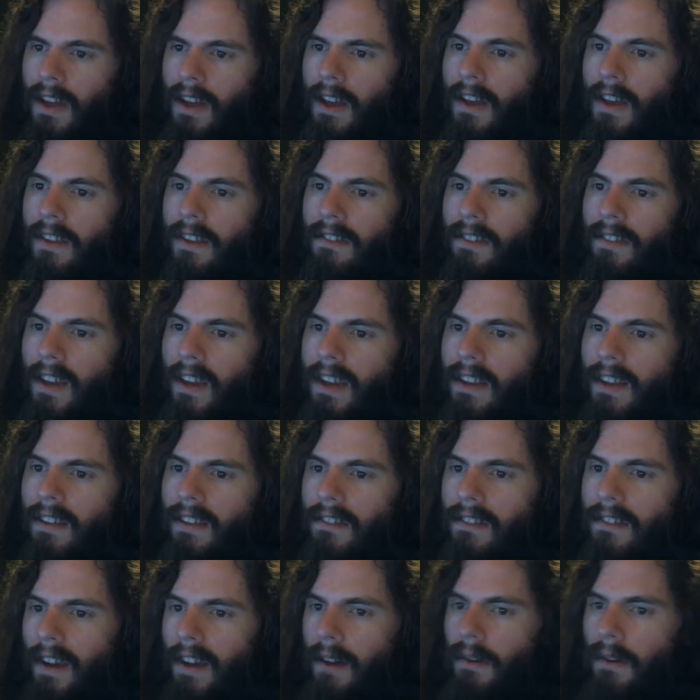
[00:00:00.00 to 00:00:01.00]
said
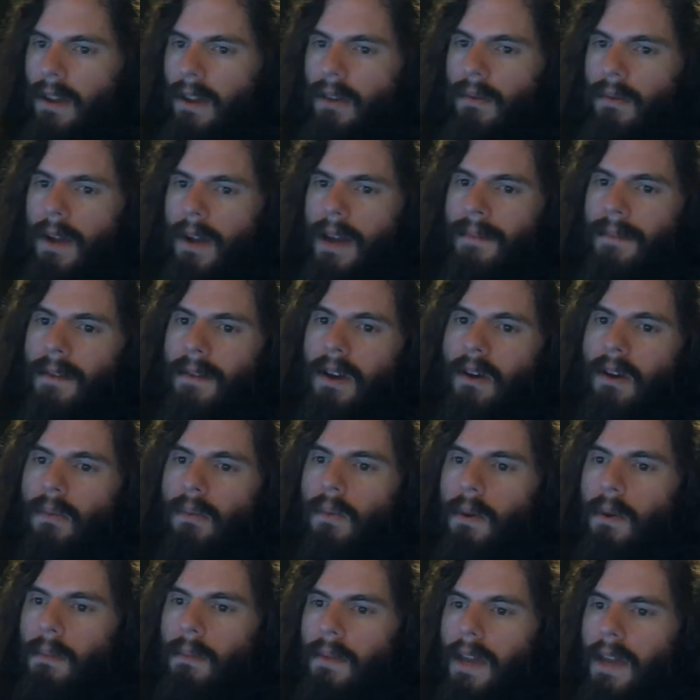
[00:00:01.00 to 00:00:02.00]
Saudi Arabia
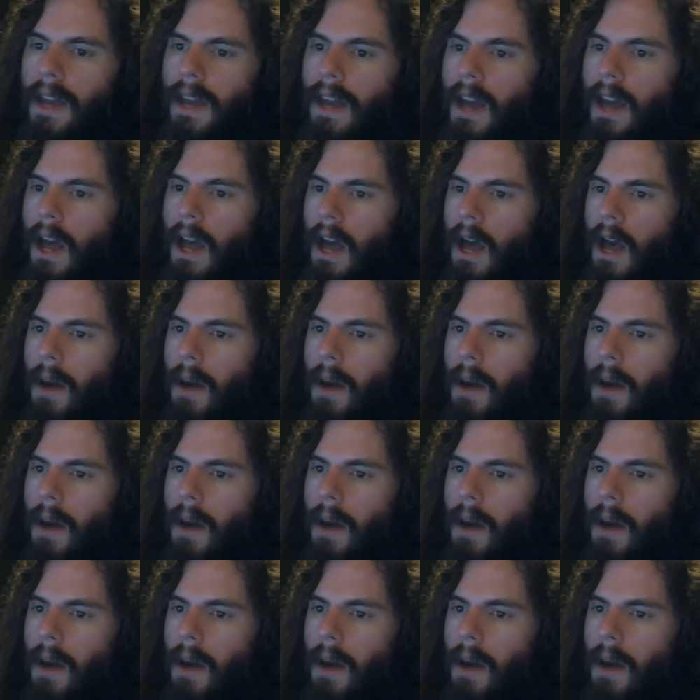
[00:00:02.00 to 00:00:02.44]
would be